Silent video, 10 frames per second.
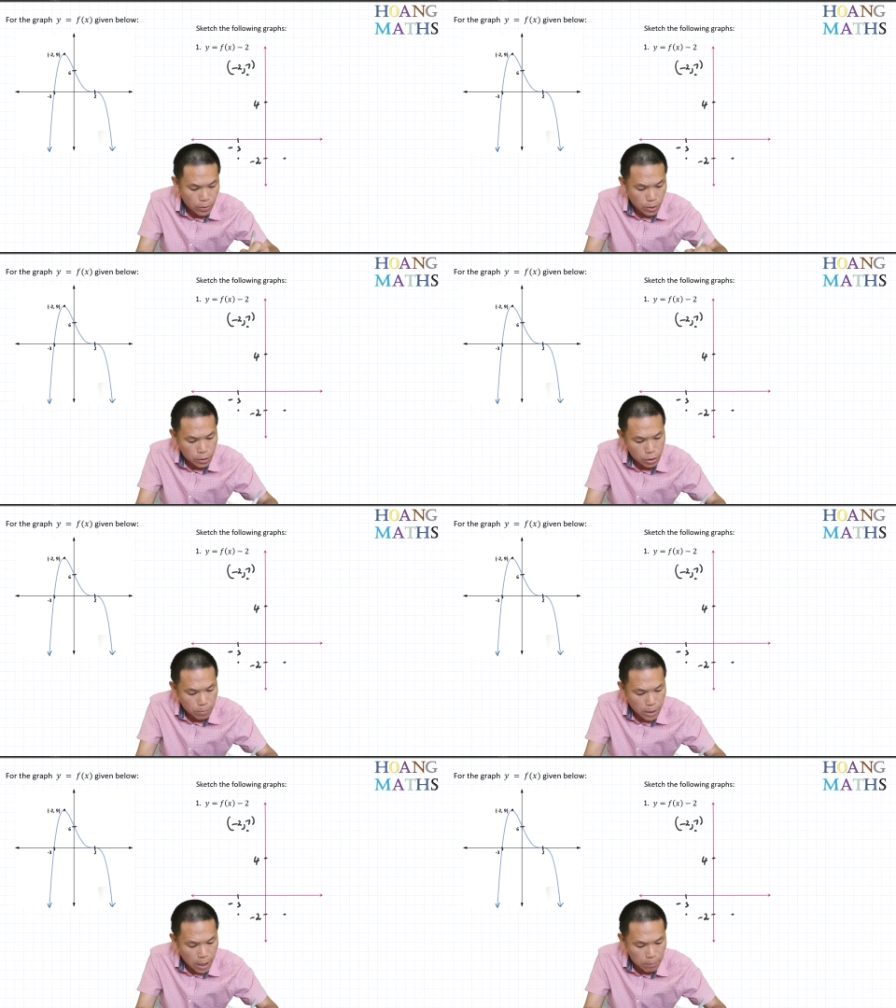So it
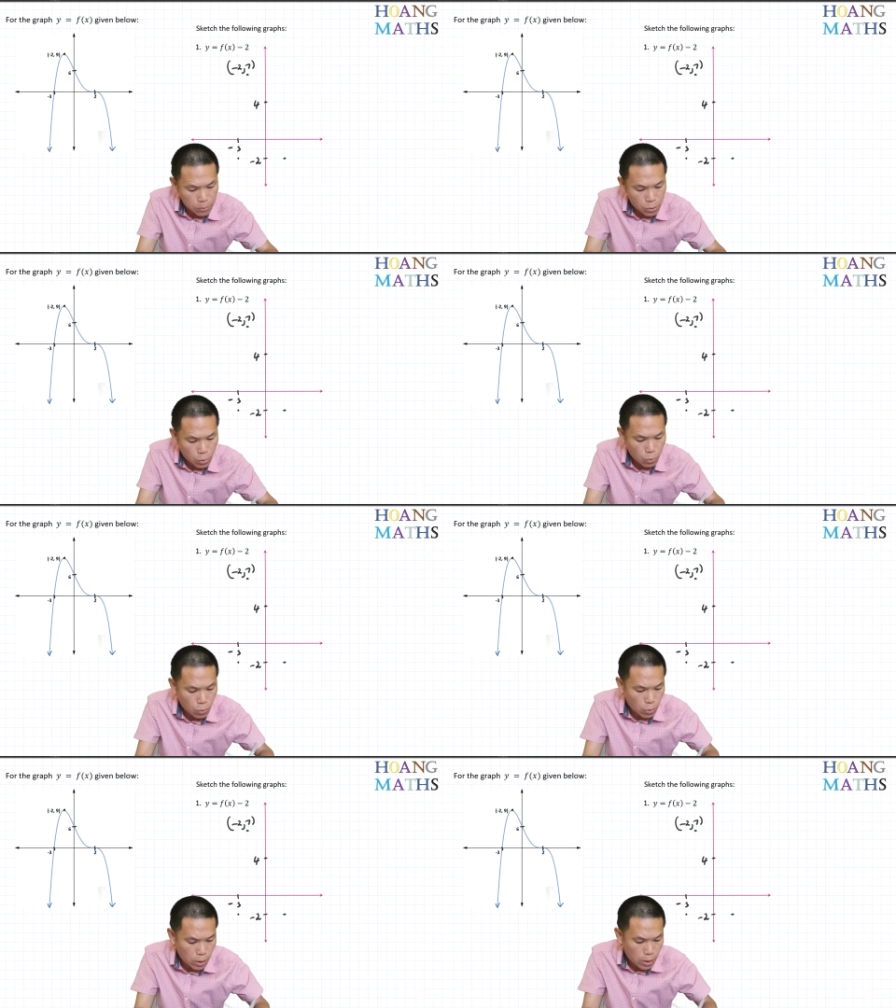becomes
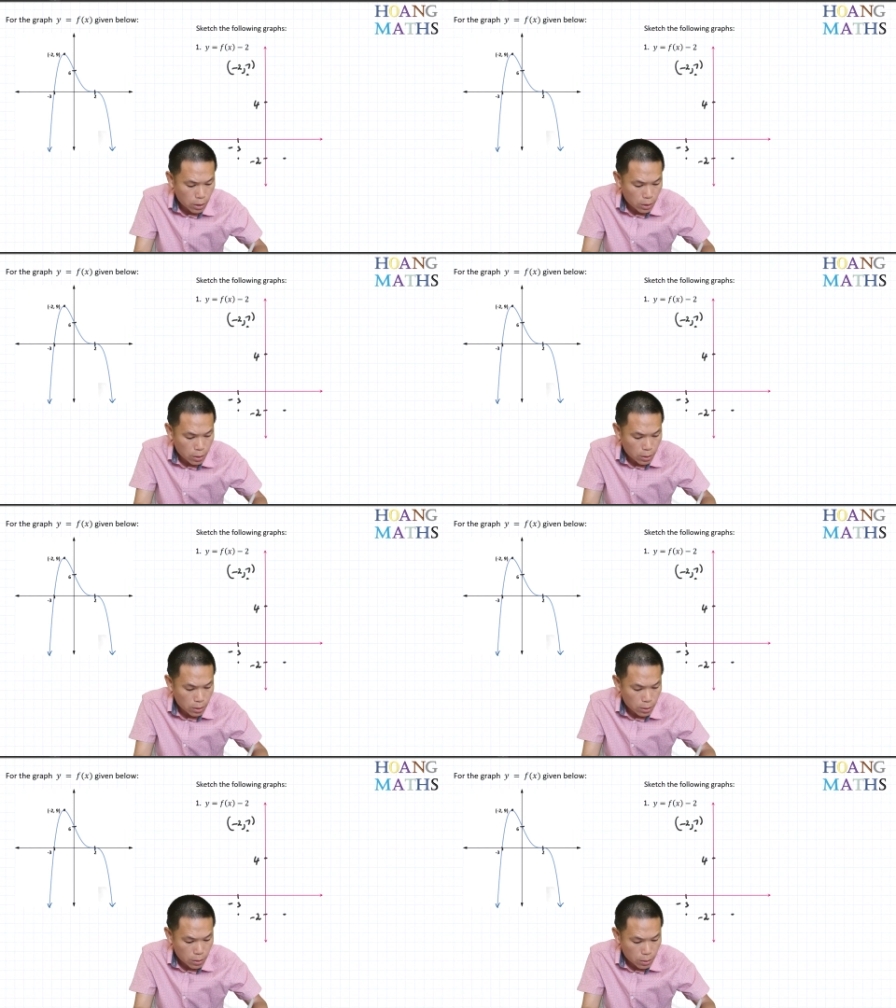2
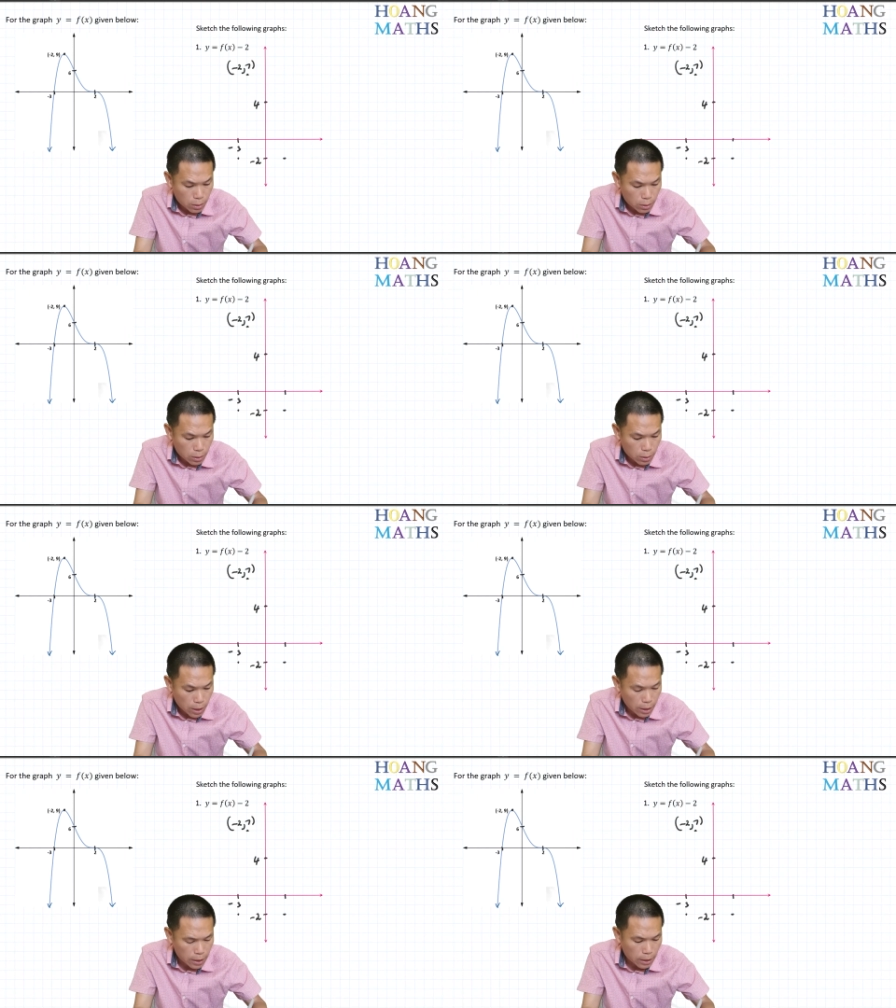
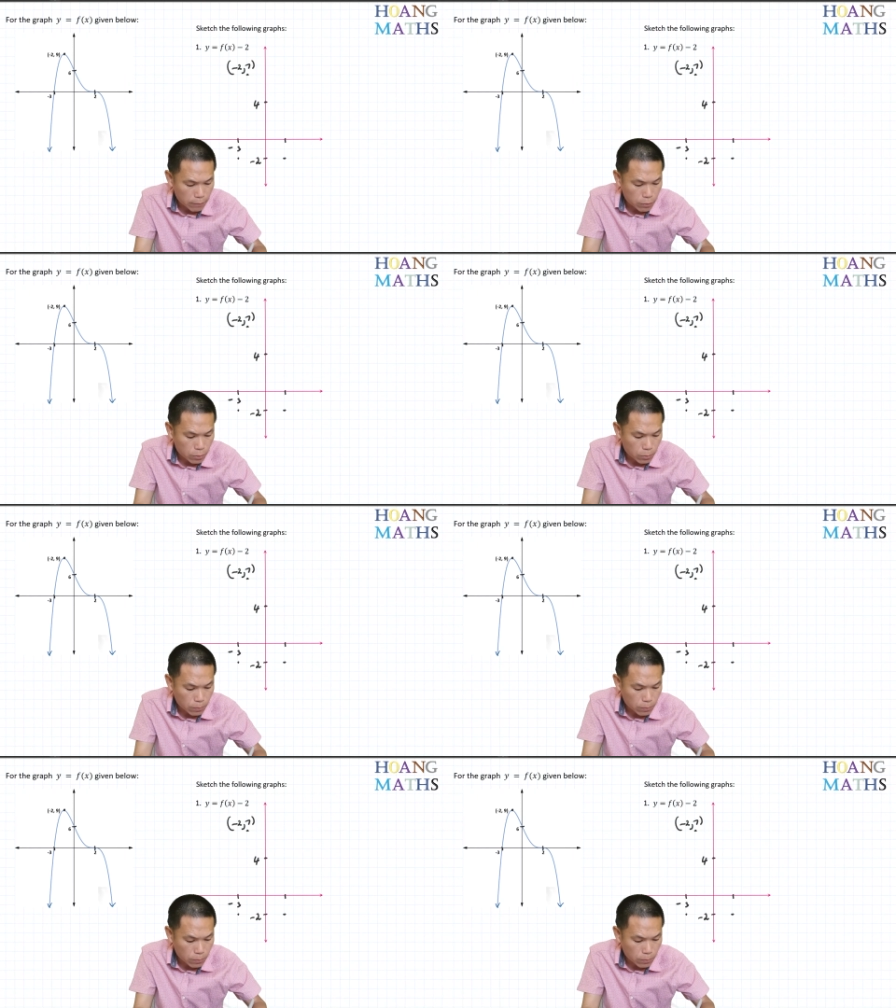and negative 2.